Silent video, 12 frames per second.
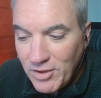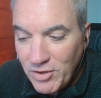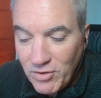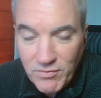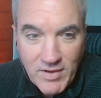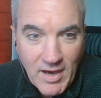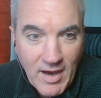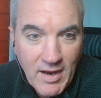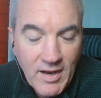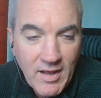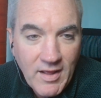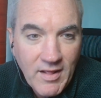You've got
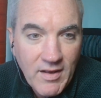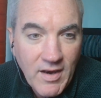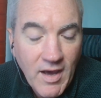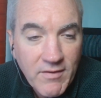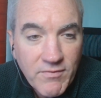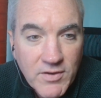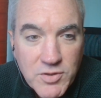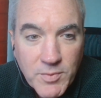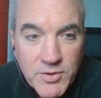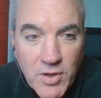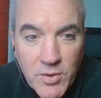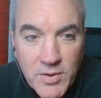non-fungible
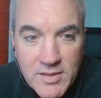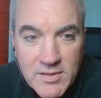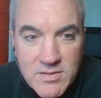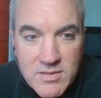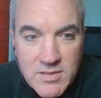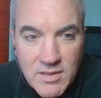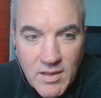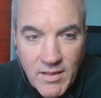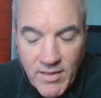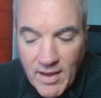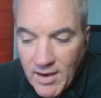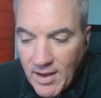tokens
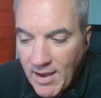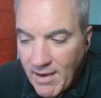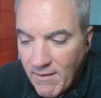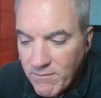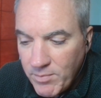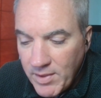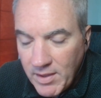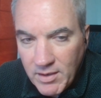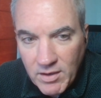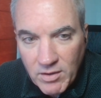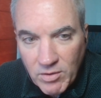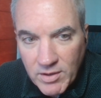that have
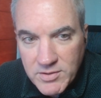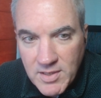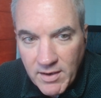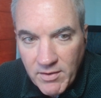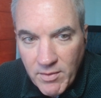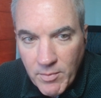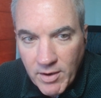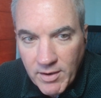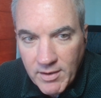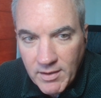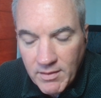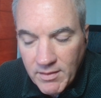been launched out on the
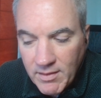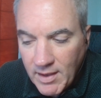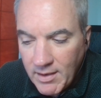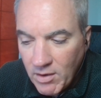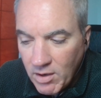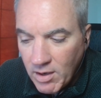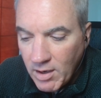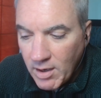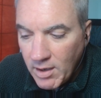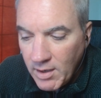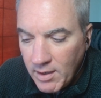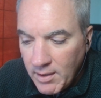market that
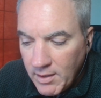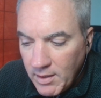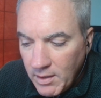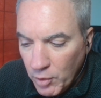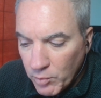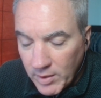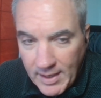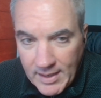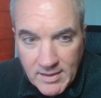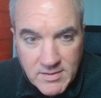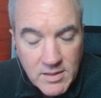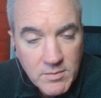are
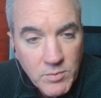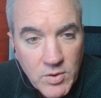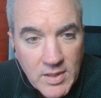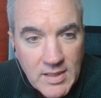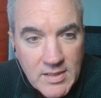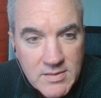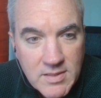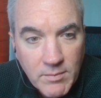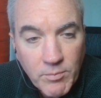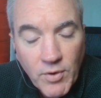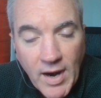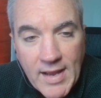related to communities and
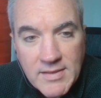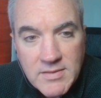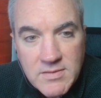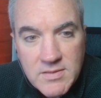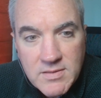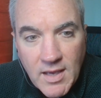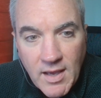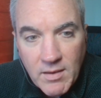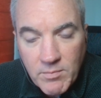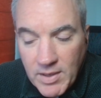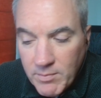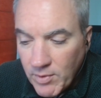brands, and
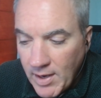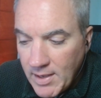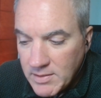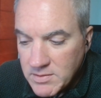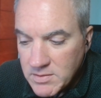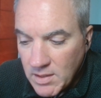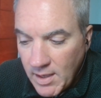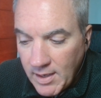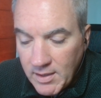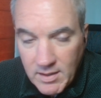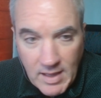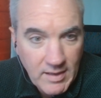big brands like
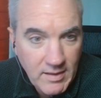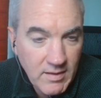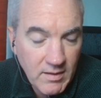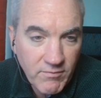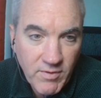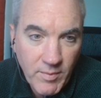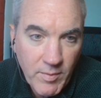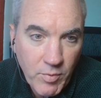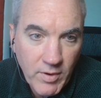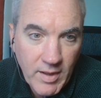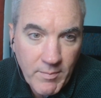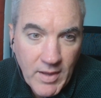anything from the
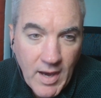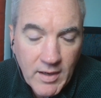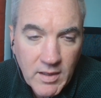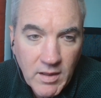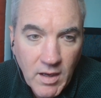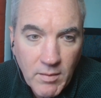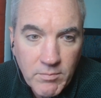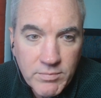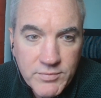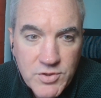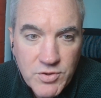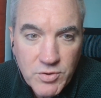Bored Ape Yacht Club
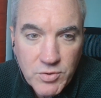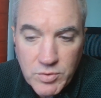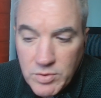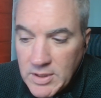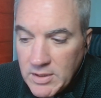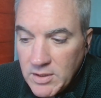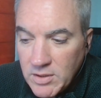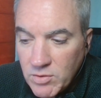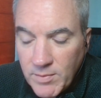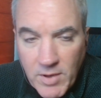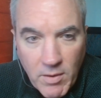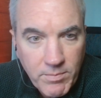to
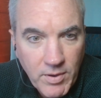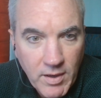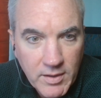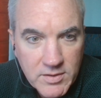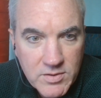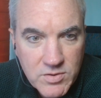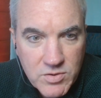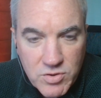CryptoPunks